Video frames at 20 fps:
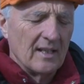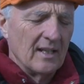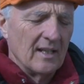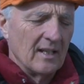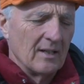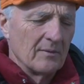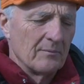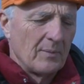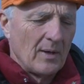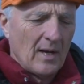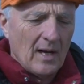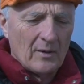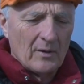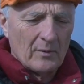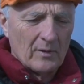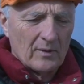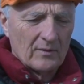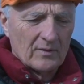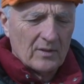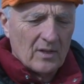it probably
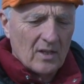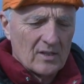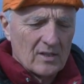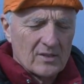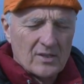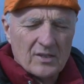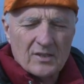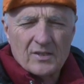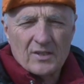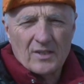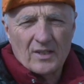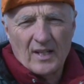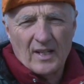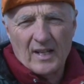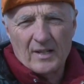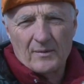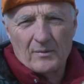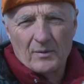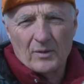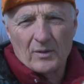would have cost us in the
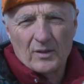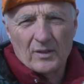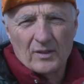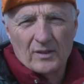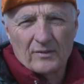neighborhood